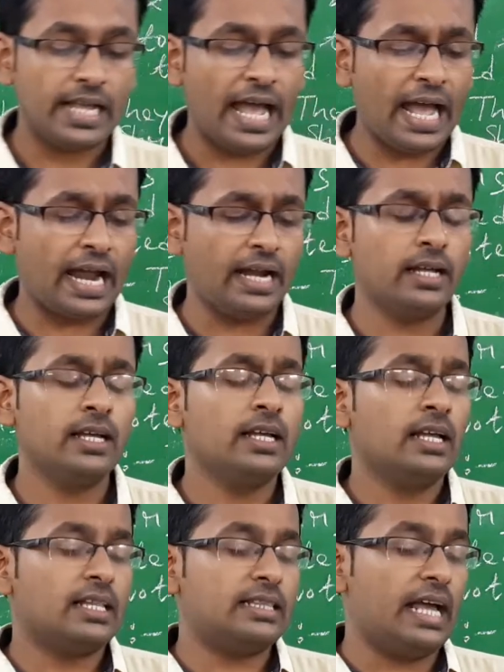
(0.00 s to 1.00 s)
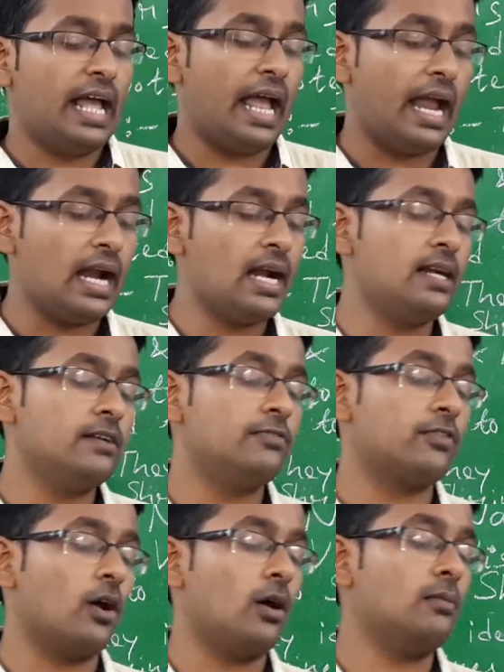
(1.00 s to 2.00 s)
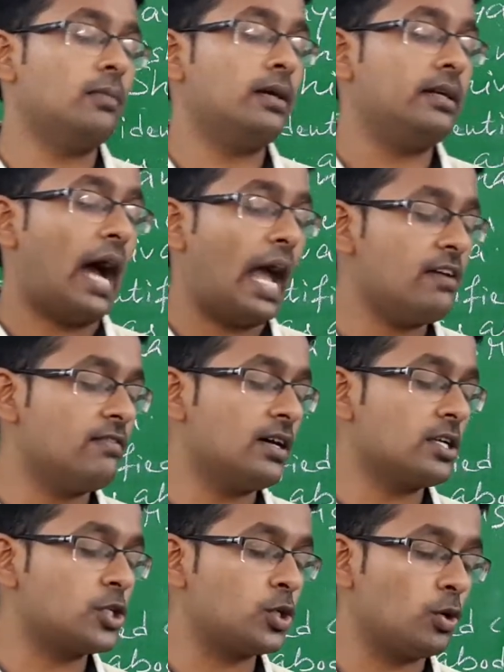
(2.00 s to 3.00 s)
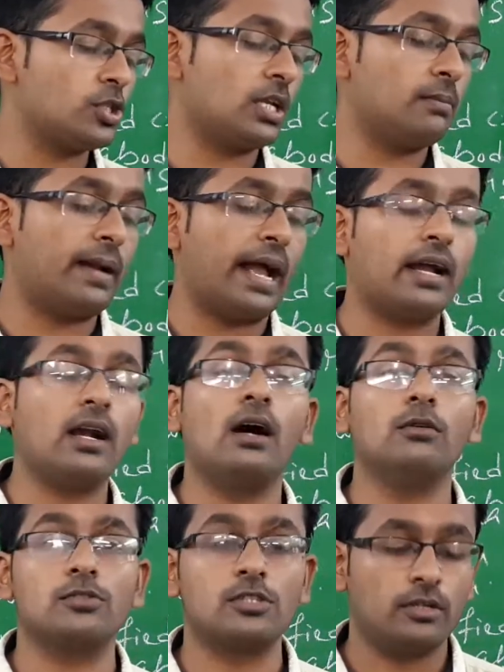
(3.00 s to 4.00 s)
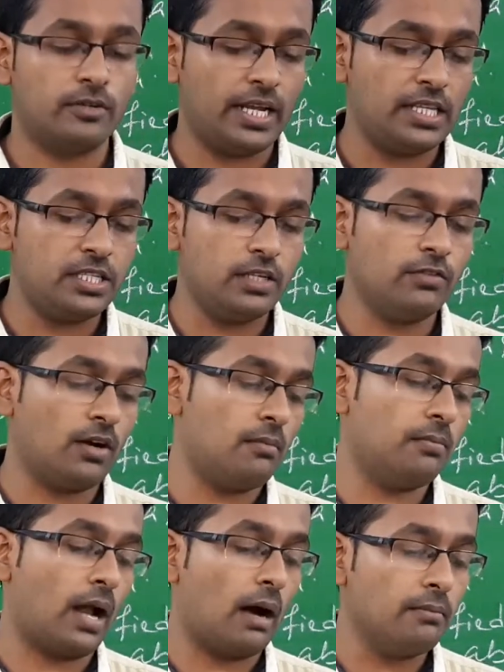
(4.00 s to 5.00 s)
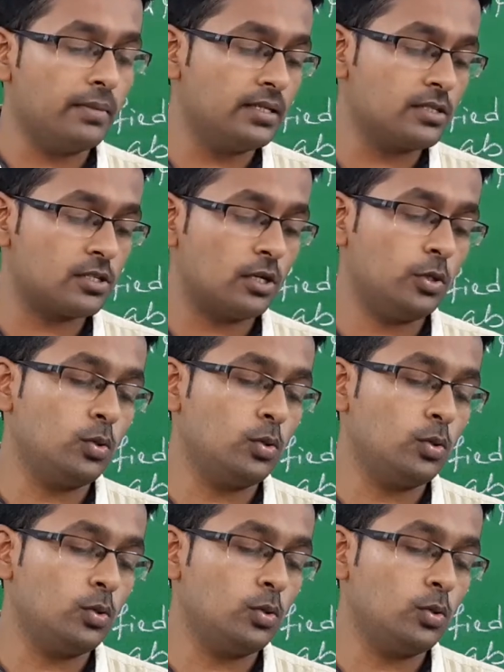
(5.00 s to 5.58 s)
and they hailed from diverse social backgrounds ranging from Brahmins